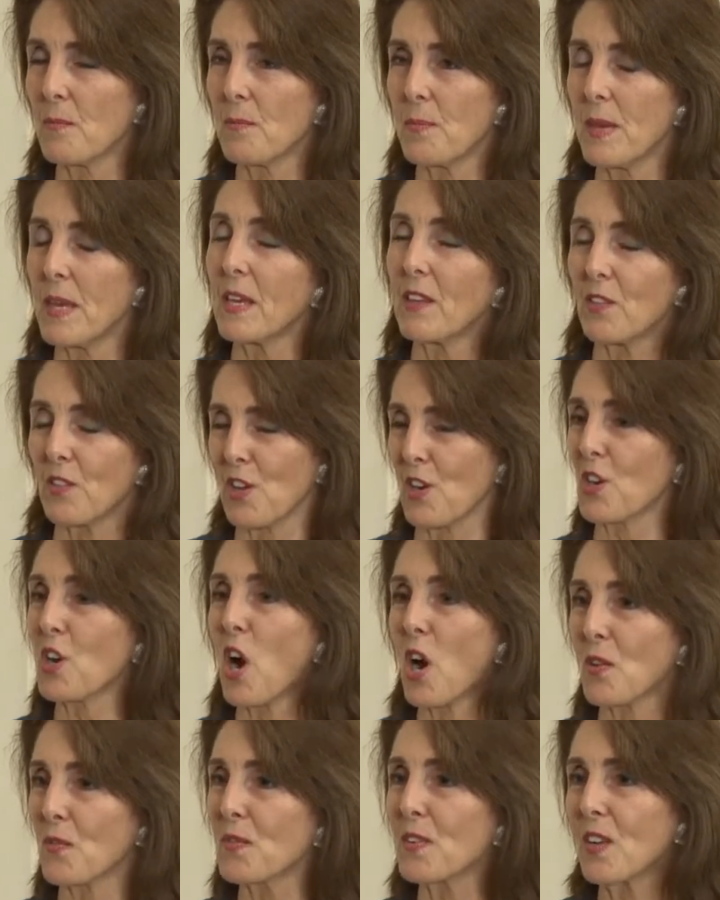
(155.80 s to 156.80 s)
being their
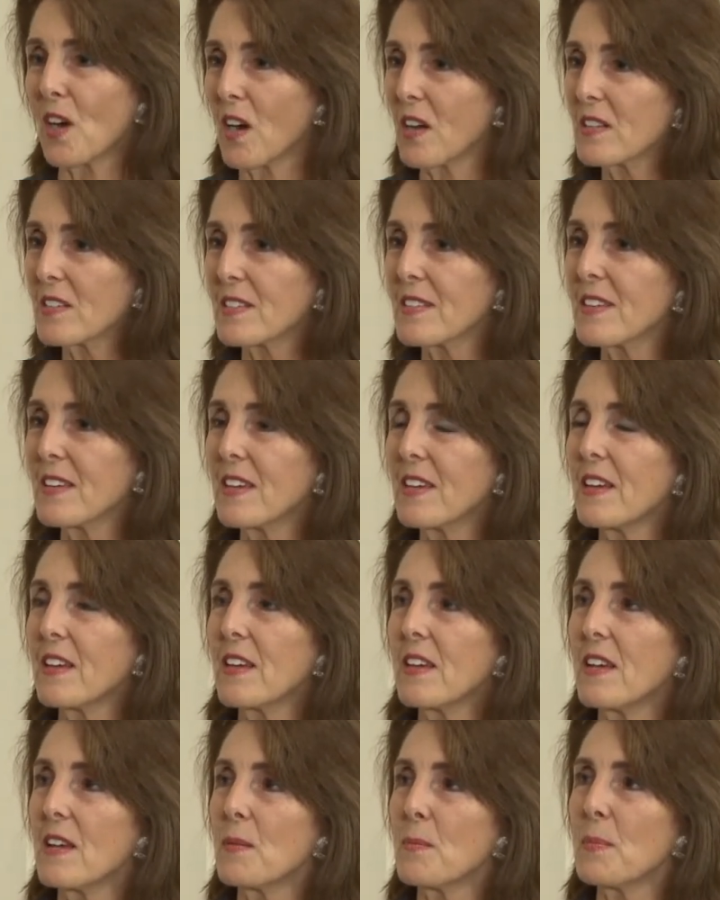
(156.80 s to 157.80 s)
confidant.
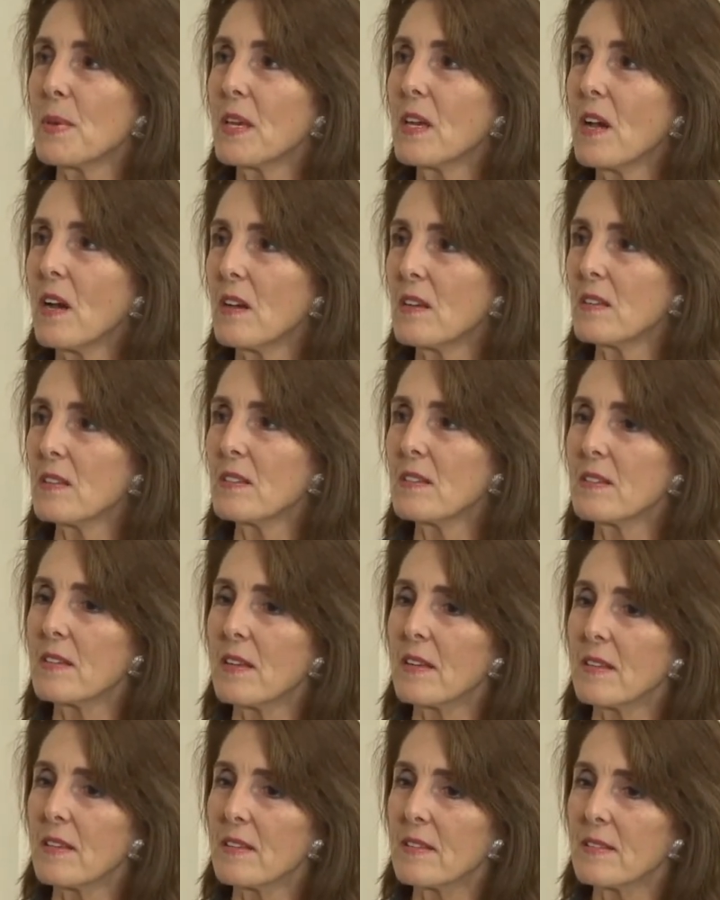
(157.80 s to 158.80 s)
Right. Because
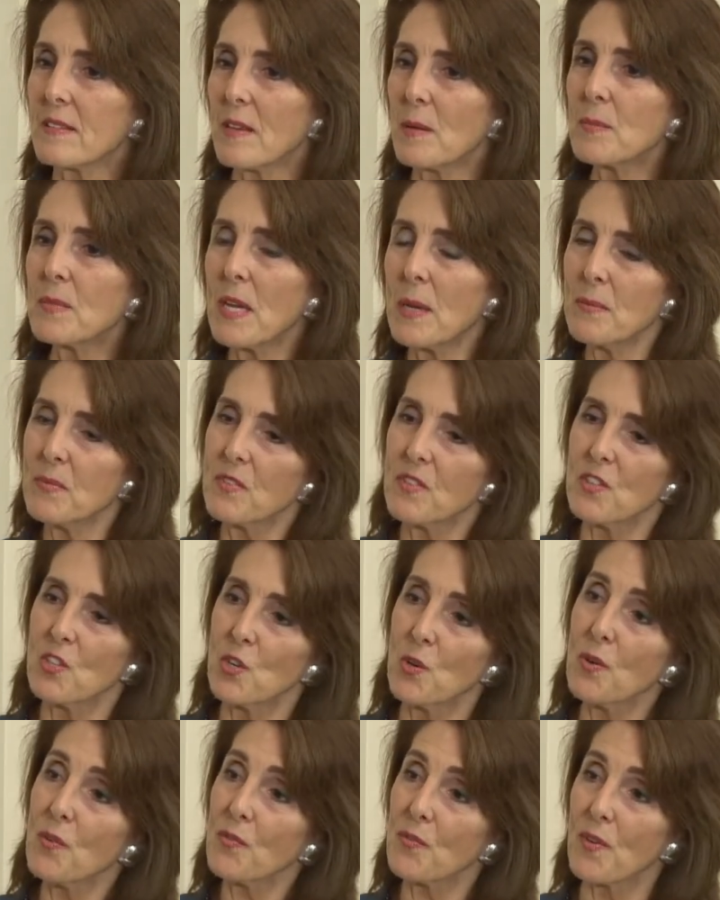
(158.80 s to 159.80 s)
sometimes the
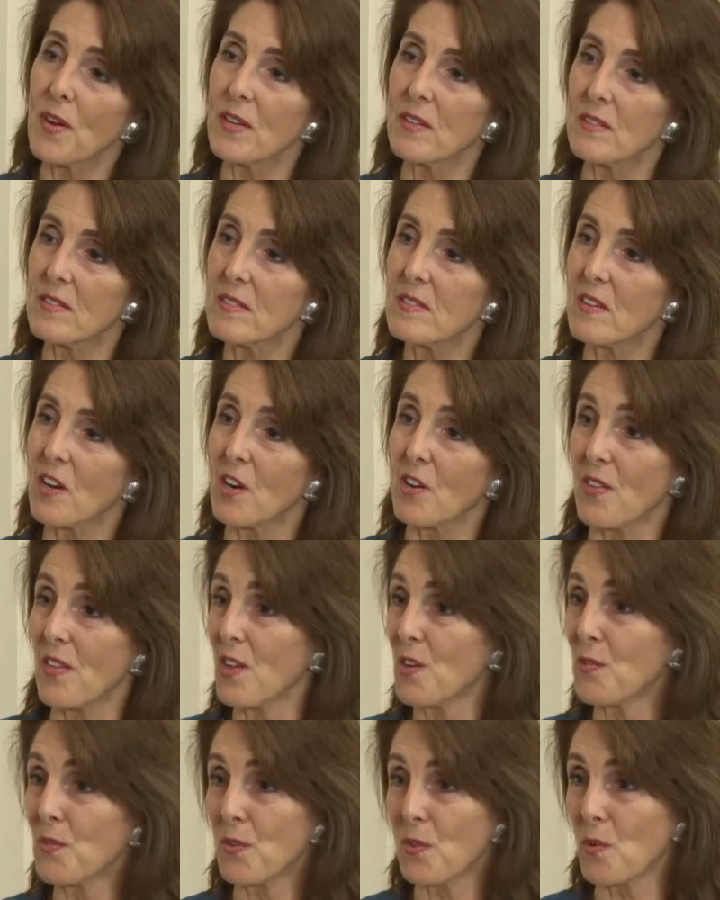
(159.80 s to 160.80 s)
newer friends are
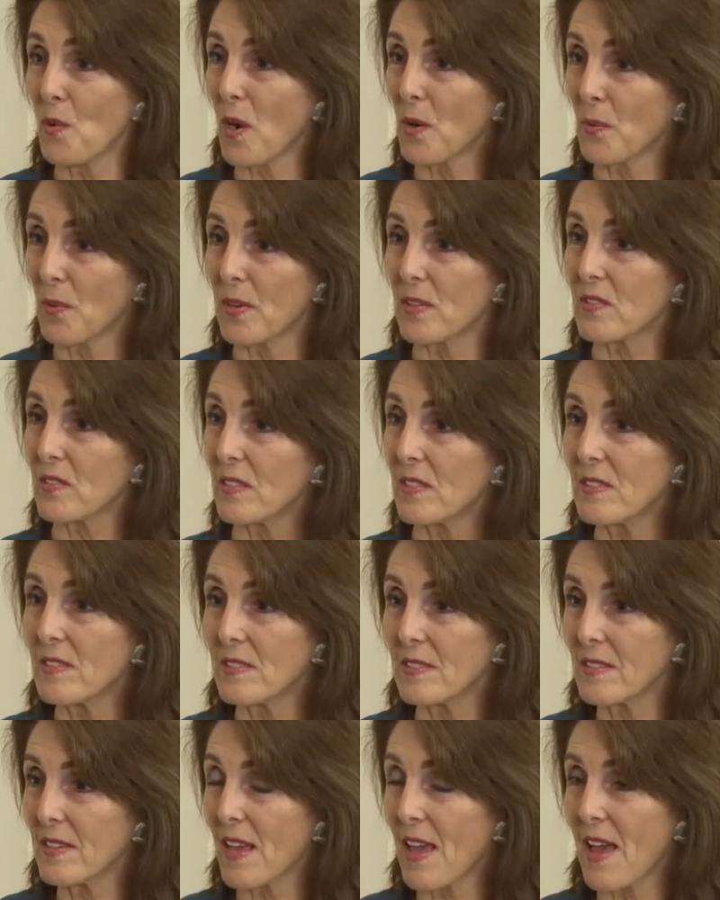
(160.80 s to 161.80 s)
there for the wrong
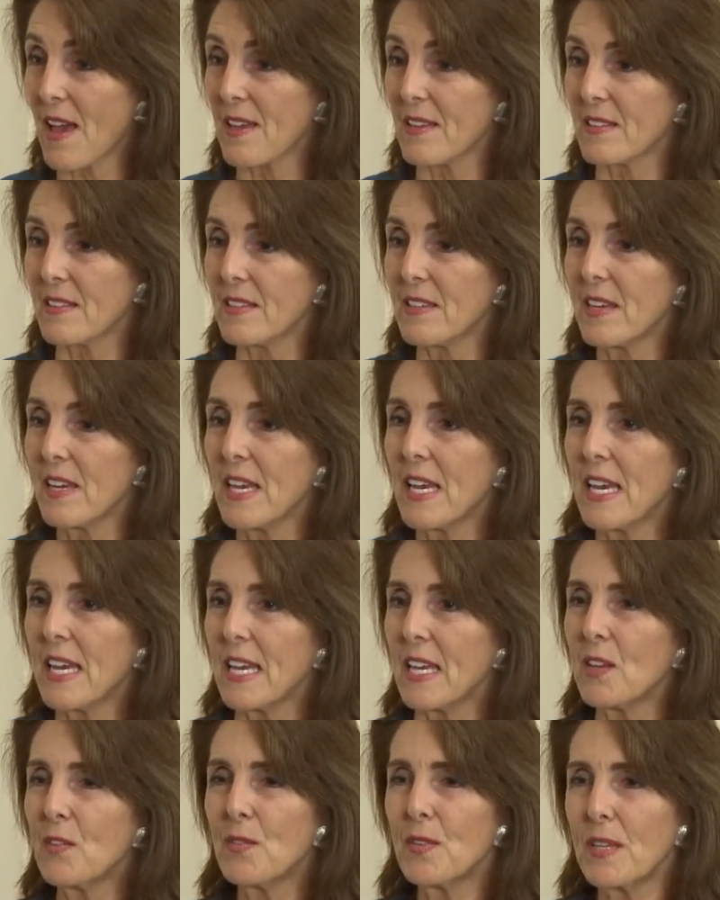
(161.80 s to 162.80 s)
reasons, and
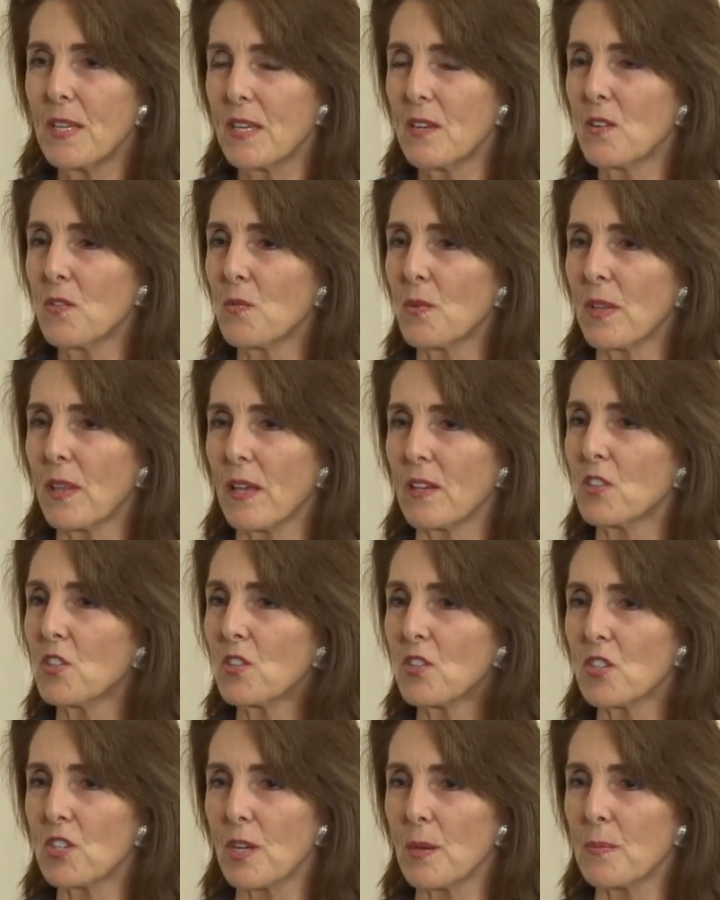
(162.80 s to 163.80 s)
even in
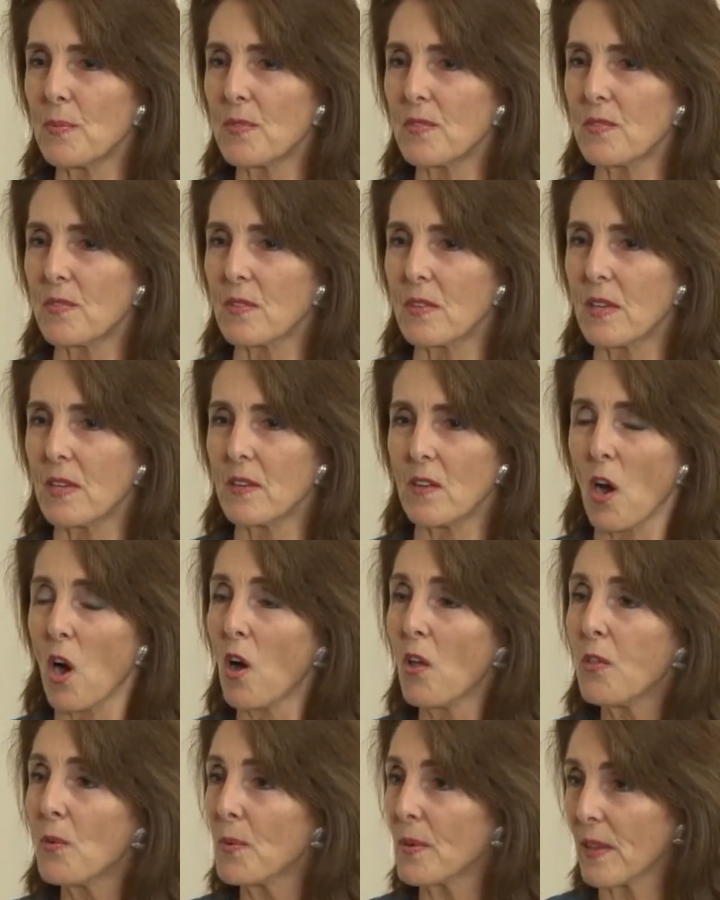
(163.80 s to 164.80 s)
relationships, in
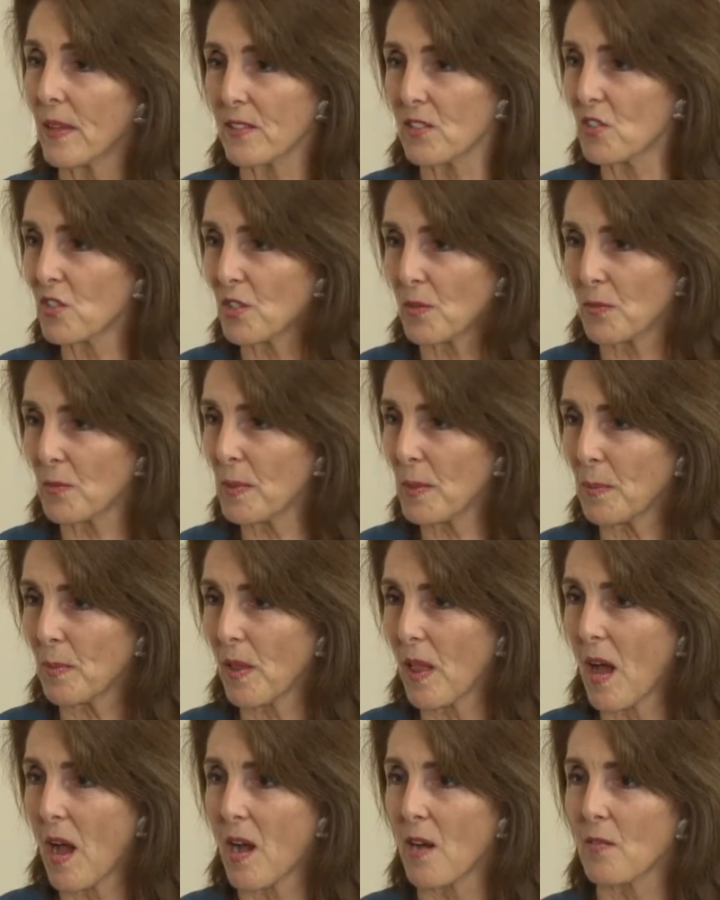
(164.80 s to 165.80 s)
all the relationships
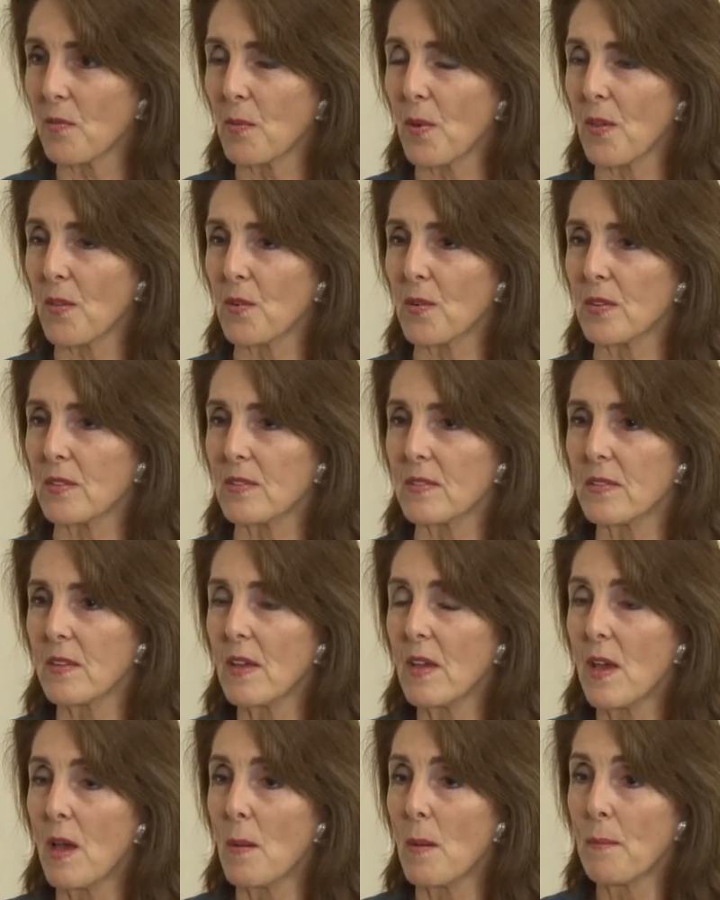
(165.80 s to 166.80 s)
people have, whether it's
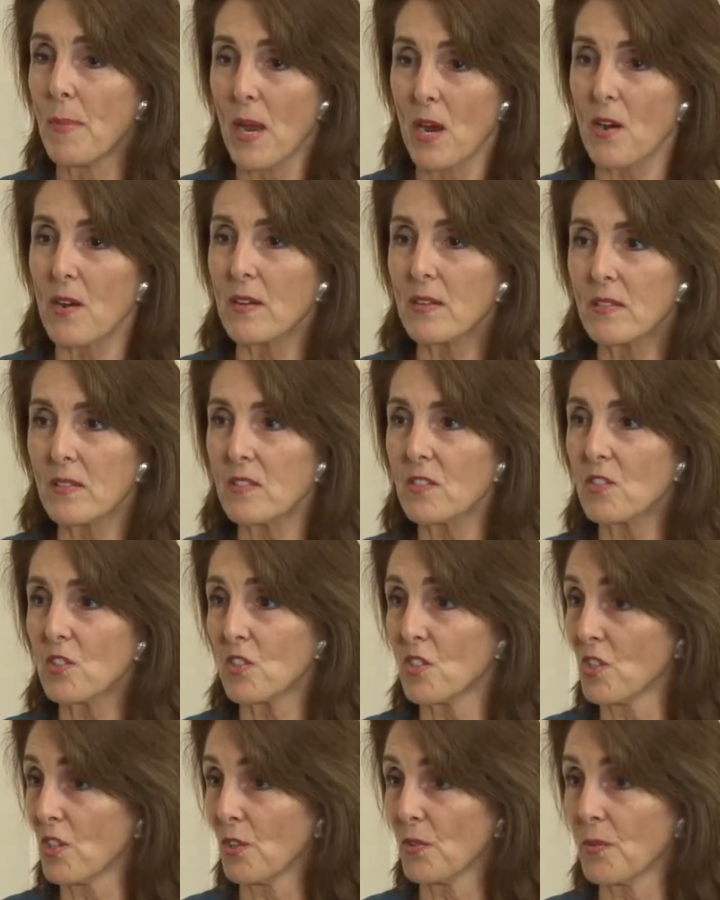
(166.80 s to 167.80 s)
parents,
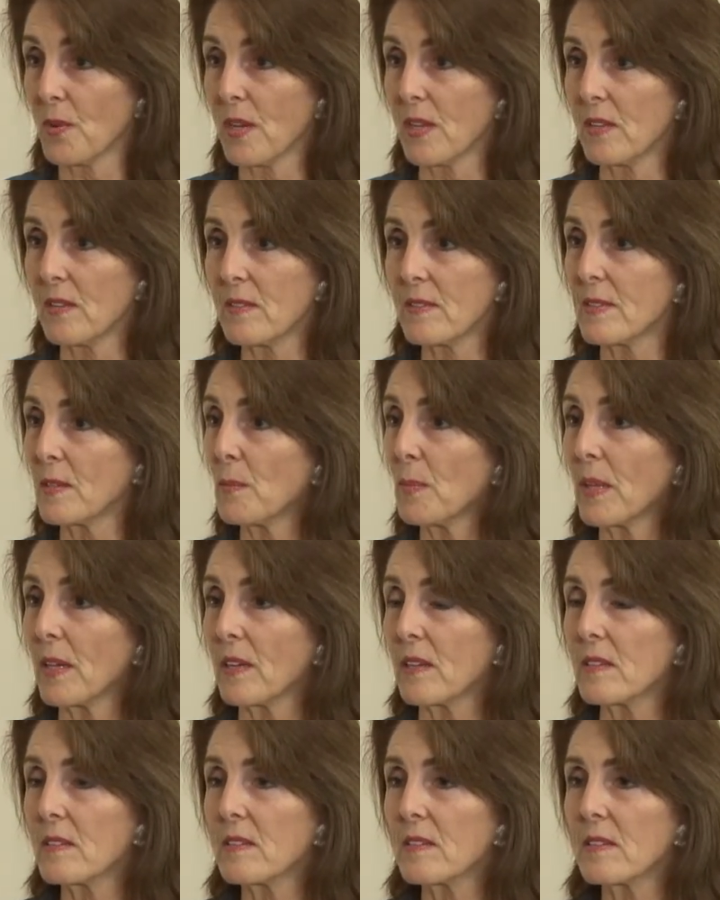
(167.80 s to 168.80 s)
children,
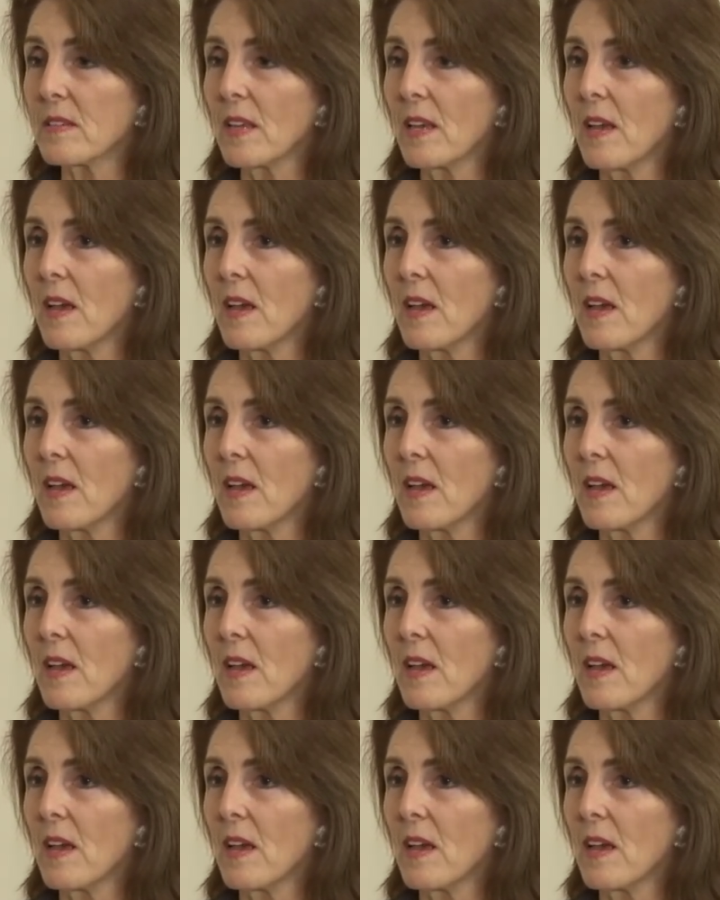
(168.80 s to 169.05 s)
siblings,